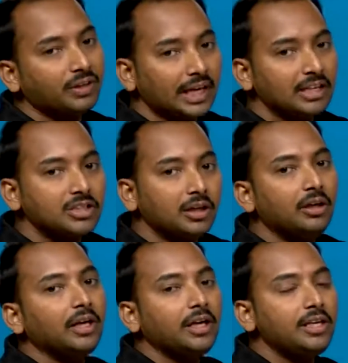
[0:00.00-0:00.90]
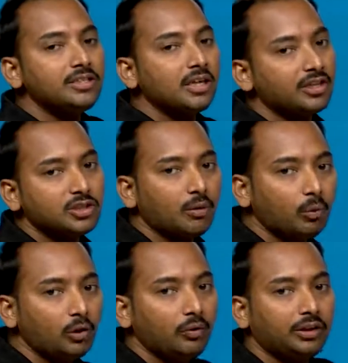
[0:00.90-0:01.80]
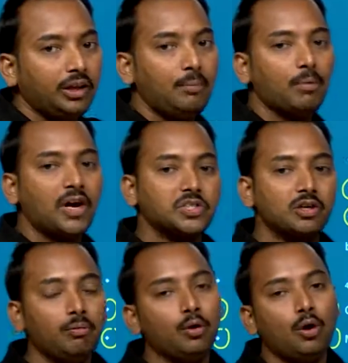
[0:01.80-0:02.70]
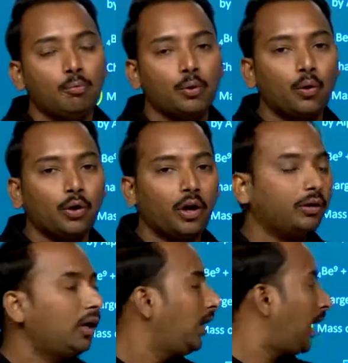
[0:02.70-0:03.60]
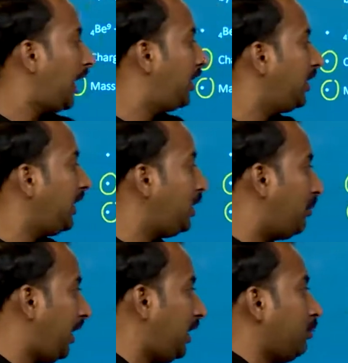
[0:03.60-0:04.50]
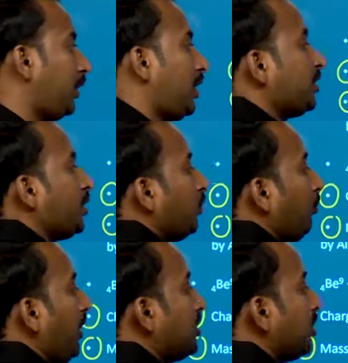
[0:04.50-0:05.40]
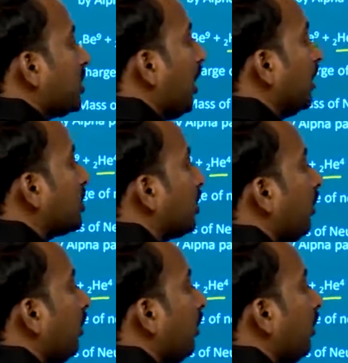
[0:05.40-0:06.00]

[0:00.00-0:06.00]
kg. It is a resemble with the mass of proton. And E by M ratio means charge